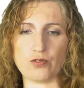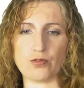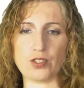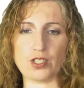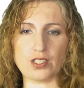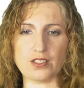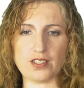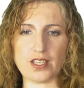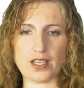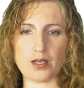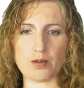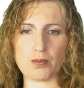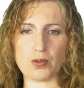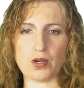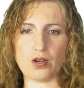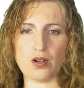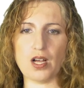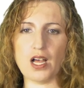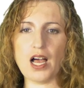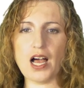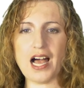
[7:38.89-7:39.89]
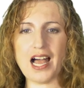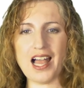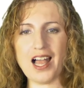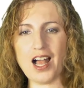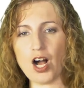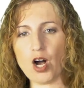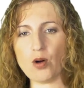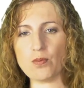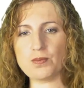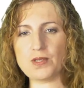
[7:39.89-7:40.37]
For example, a
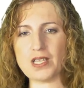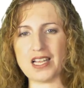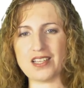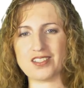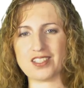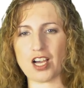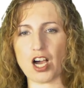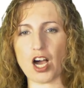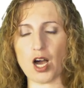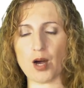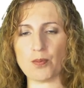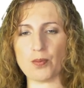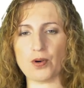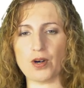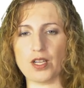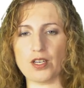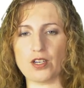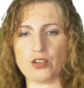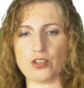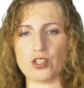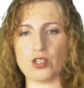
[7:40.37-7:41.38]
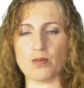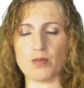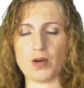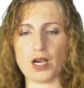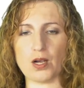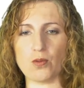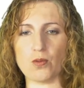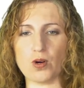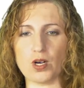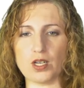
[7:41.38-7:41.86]
help desk operator, you
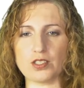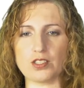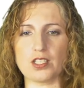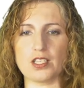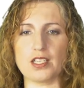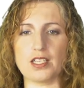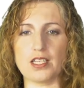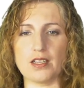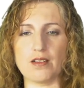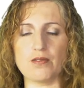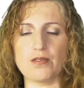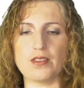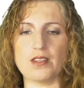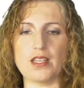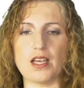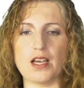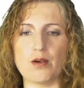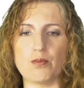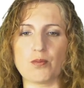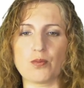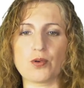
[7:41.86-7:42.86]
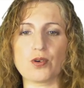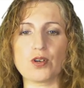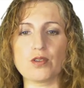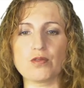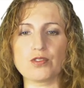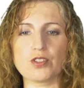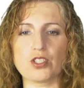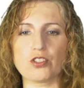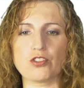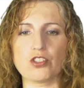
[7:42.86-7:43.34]
might want to give them
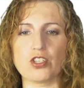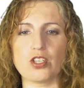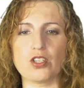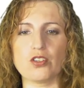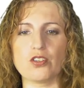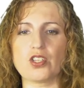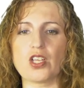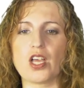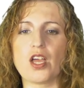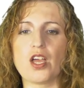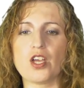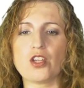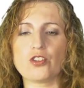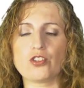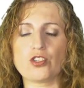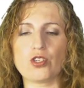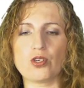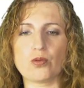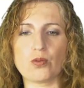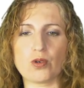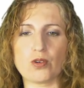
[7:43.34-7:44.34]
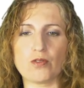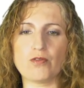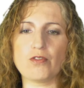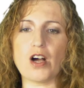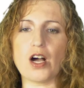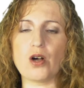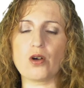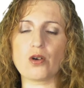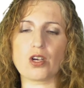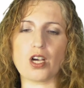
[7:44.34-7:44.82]
privileges to
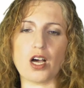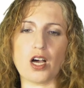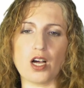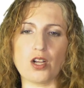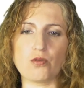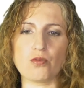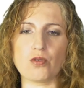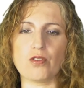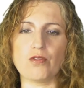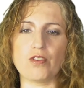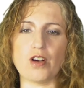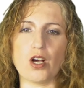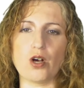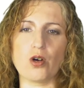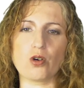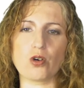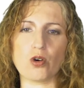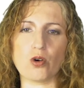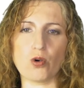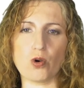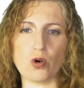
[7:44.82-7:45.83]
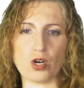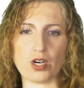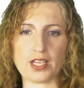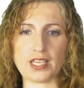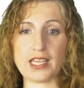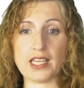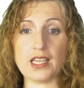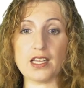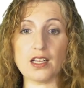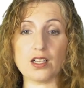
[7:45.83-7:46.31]
revoke, unrevoke, or
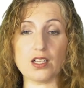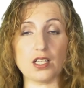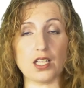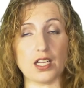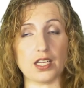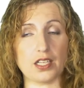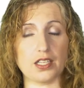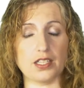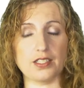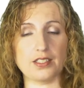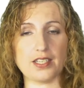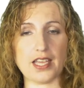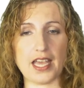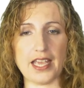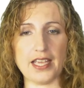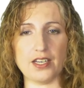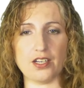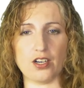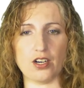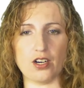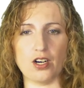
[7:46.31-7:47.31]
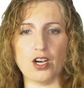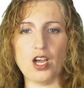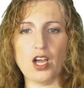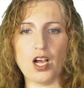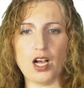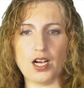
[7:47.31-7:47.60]
kill a container